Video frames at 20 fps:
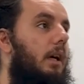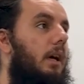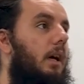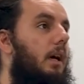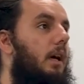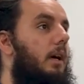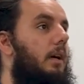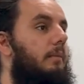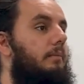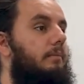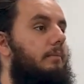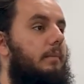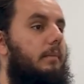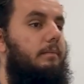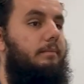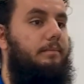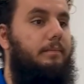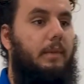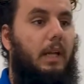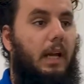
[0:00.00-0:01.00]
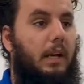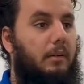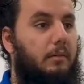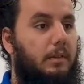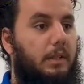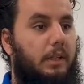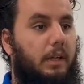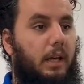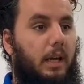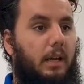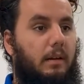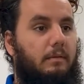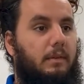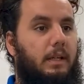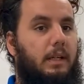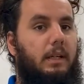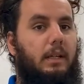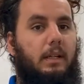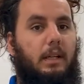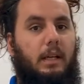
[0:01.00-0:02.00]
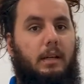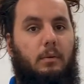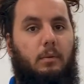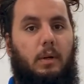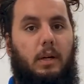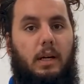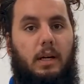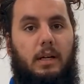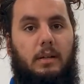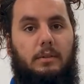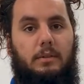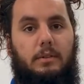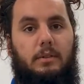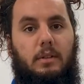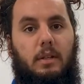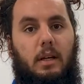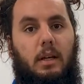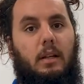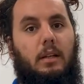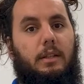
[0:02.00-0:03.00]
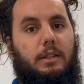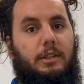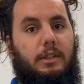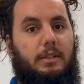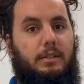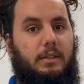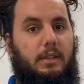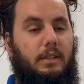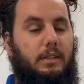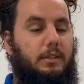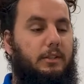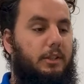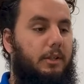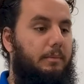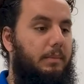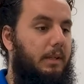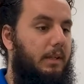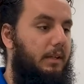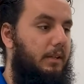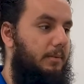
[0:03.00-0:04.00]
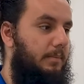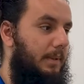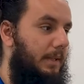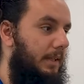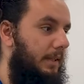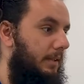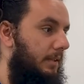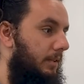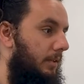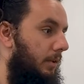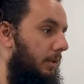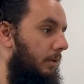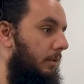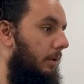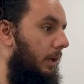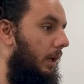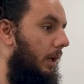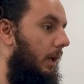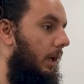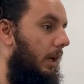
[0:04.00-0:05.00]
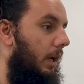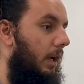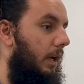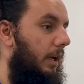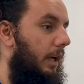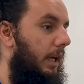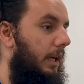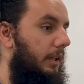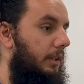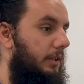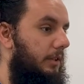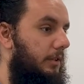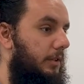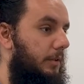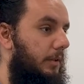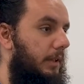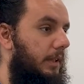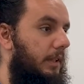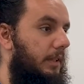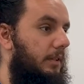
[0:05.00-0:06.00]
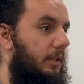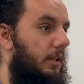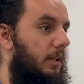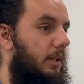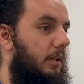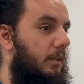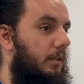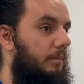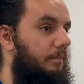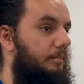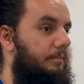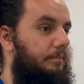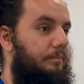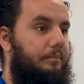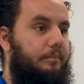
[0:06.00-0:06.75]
I don't really have any like warehouse logistics shipping experience. So kind of just doing this all